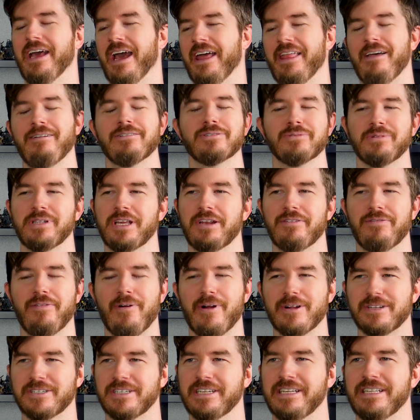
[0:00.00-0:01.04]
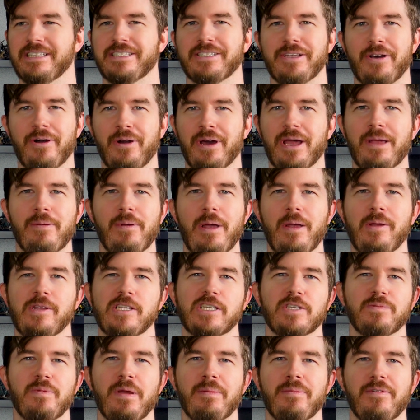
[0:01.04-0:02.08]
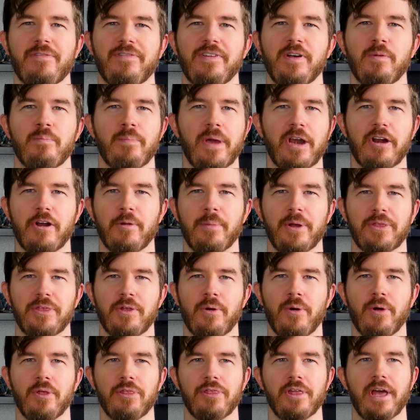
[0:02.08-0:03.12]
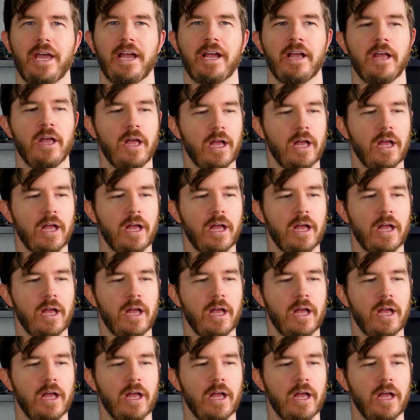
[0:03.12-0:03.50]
And that was really unfortunate. So it just made me feel bitter about the whole thing.